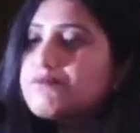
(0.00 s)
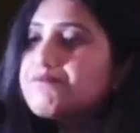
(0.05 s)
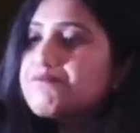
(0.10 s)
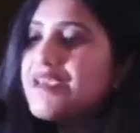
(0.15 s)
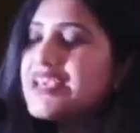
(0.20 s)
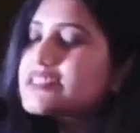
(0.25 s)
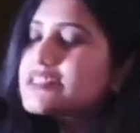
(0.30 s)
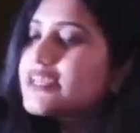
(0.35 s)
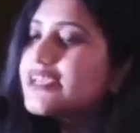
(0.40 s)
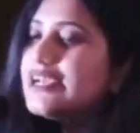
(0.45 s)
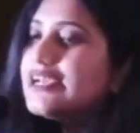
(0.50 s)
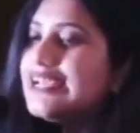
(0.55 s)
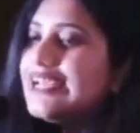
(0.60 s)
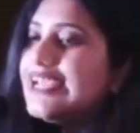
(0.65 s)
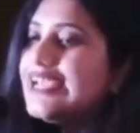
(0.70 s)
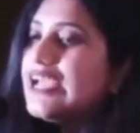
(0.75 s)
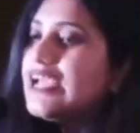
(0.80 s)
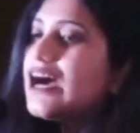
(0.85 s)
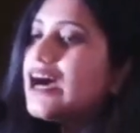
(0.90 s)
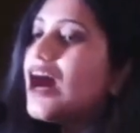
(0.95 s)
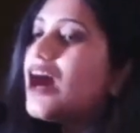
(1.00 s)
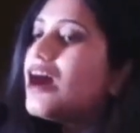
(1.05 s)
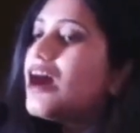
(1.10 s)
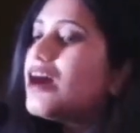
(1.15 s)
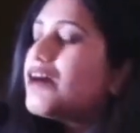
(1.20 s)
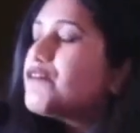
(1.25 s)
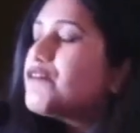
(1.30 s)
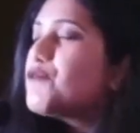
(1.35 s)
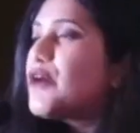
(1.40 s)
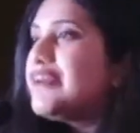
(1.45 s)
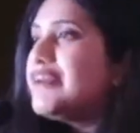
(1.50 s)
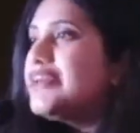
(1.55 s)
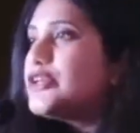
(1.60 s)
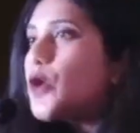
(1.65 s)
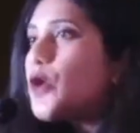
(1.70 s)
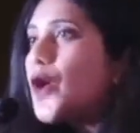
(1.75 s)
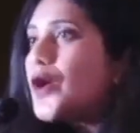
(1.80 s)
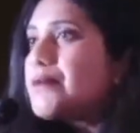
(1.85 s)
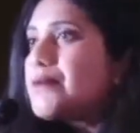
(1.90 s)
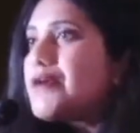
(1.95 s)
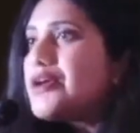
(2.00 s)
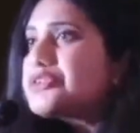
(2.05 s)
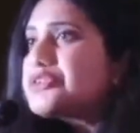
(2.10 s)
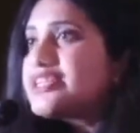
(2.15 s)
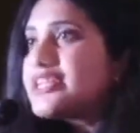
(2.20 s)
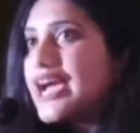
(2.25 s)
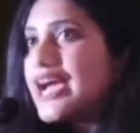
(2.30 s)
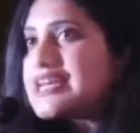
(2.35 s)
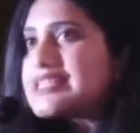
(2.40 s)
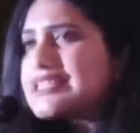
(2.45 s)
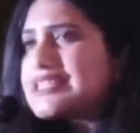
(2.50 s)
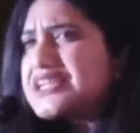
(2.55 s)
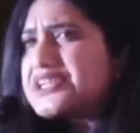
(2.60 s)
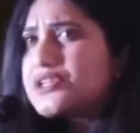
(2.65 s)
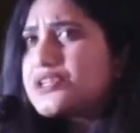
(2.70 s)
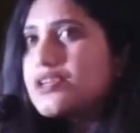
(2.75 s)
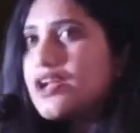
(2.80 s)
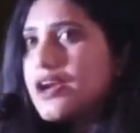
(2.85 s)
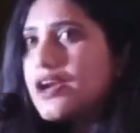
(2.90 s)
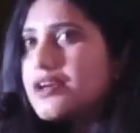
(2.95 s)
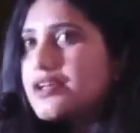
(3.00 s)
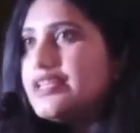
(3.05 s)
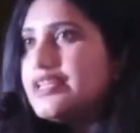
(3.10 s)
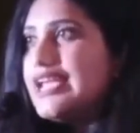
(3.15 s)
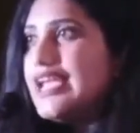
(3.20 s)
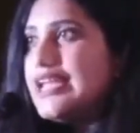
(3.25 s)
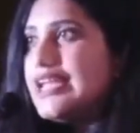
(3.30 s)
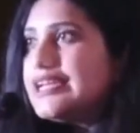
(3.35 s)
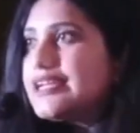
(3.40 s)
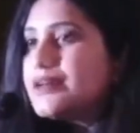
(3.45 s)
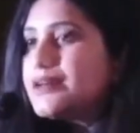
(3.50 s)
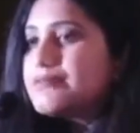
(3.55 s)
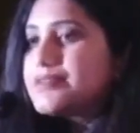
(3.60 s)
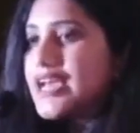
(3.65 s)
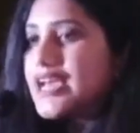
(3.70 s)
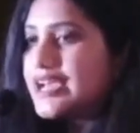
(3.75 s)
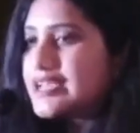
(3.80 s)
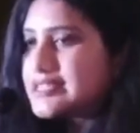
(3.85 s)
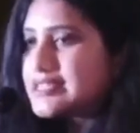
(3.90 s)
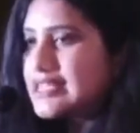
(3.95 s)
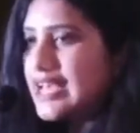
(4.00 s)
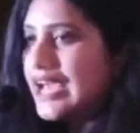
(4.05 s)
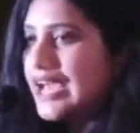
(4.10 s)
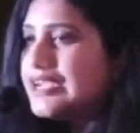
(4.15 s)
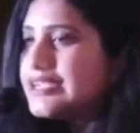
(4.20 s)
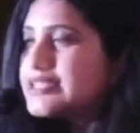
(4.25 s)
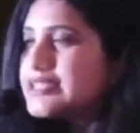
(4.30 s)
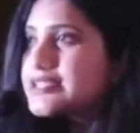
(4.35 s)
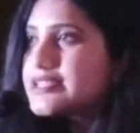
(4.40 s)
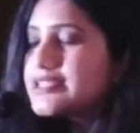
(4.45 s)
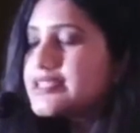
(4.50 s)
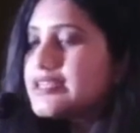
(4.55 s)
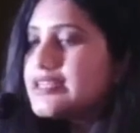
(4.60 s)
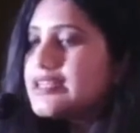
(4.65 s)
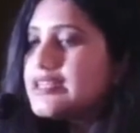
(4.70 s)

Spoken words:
basically, when we talk about taxation under the Income Tax Act,